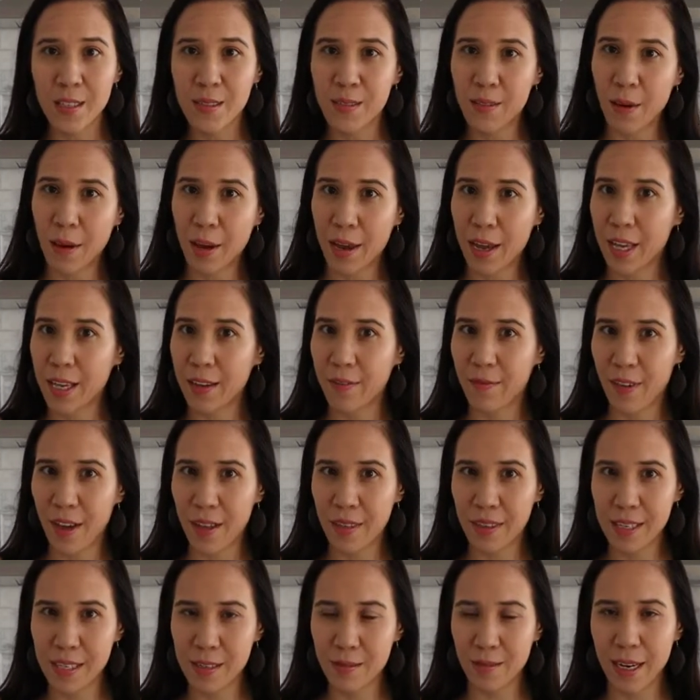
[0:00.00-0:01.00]
So I
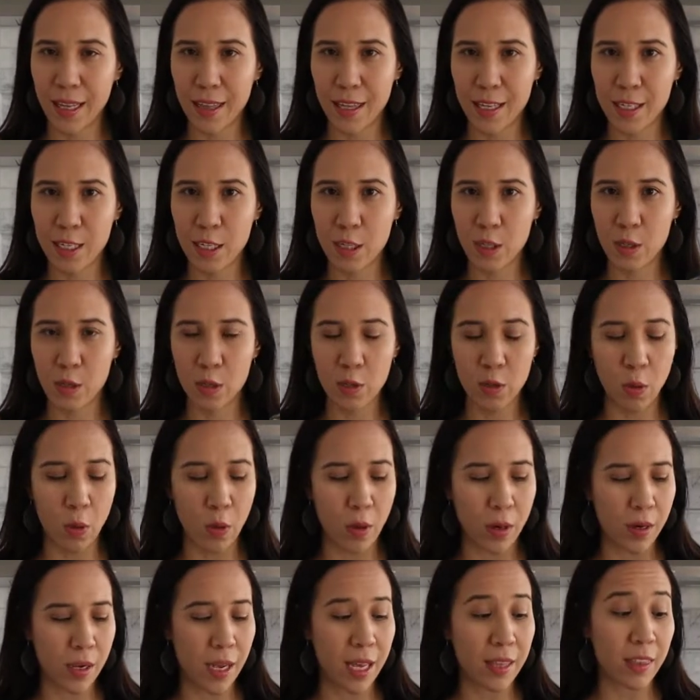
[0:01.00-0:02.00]
found this one at the
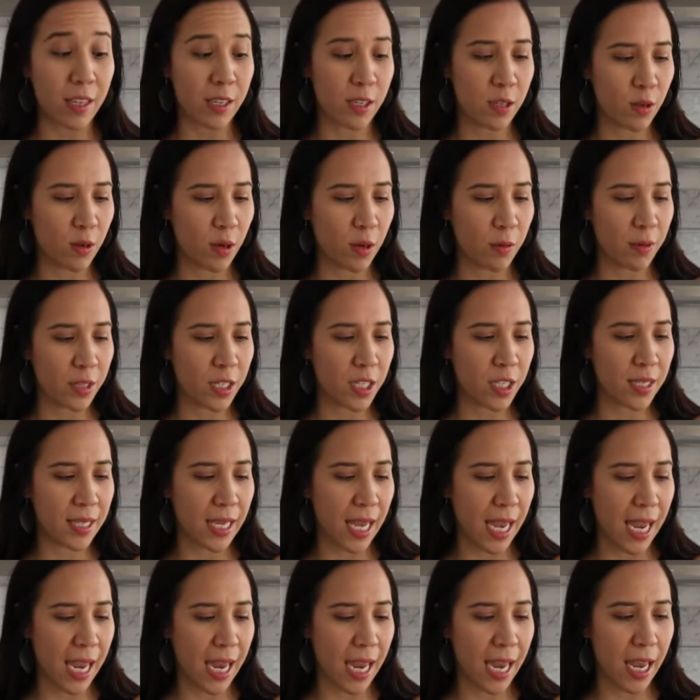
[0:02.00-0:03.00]
store, at the store, which is
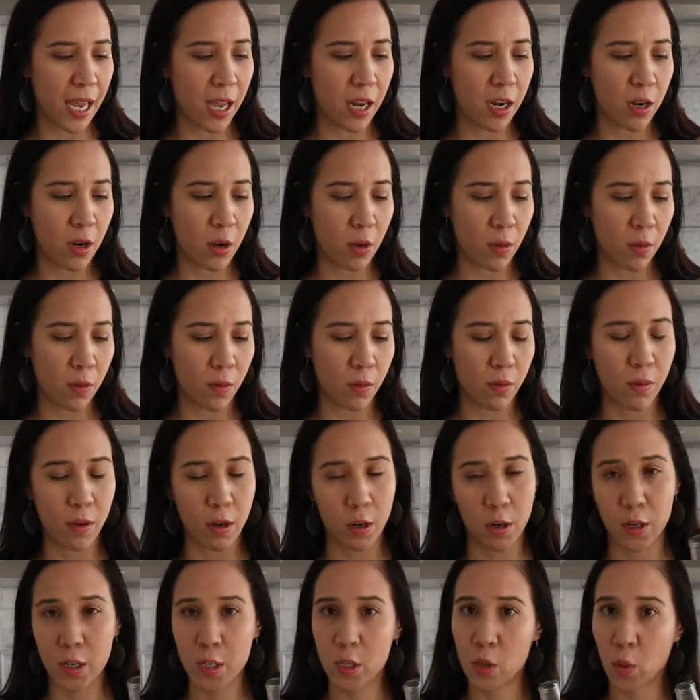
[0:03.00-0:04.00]
a no
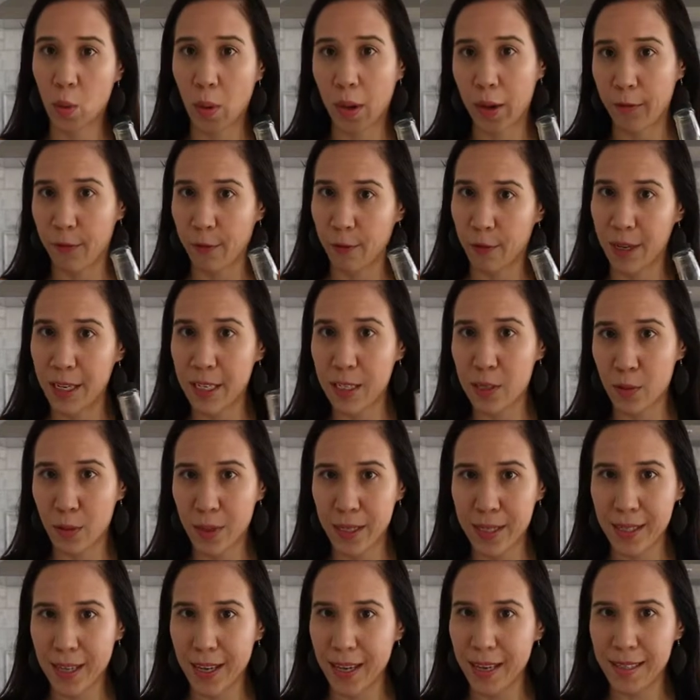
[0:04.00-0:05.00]
or soy-free
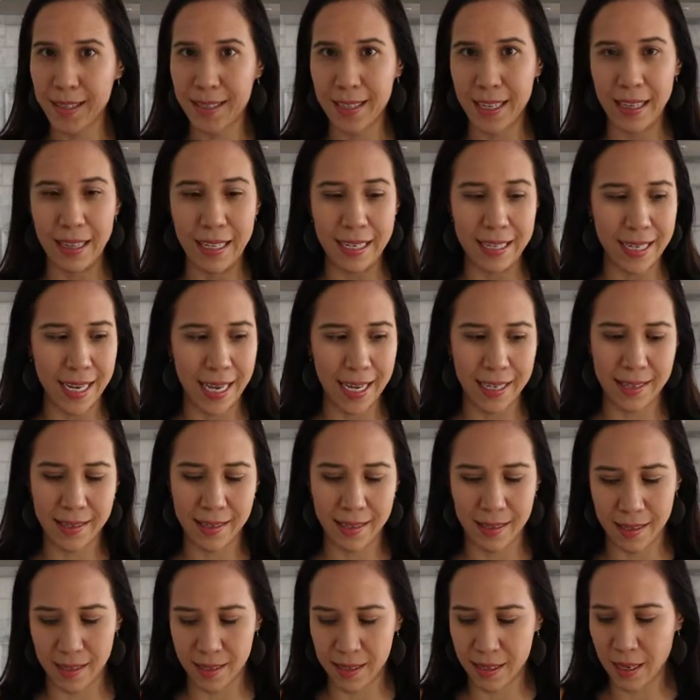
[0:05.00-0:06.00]
soy sauce, and the
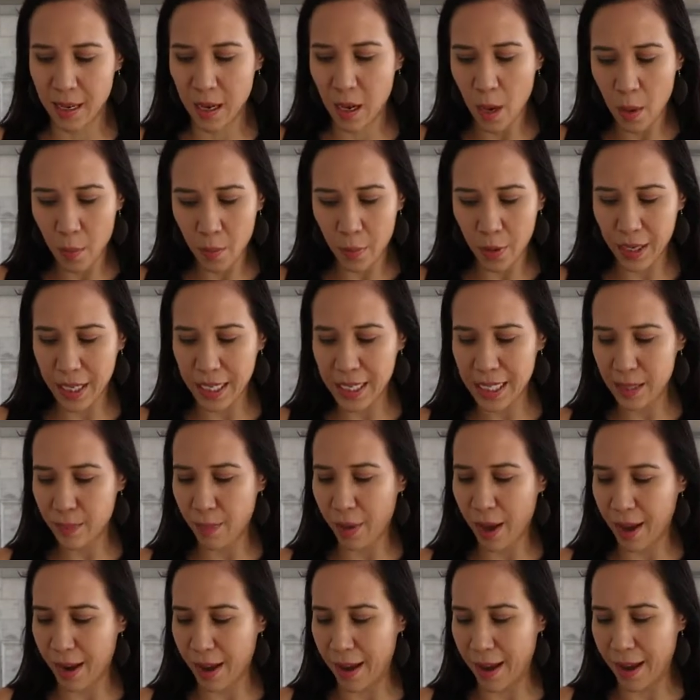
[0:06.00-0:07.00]
taste is pretty
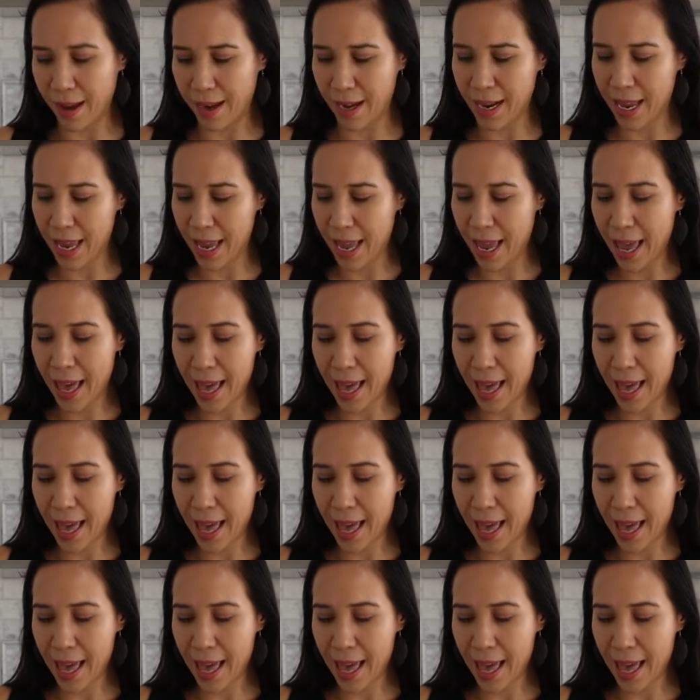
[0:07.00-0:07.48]
spot on.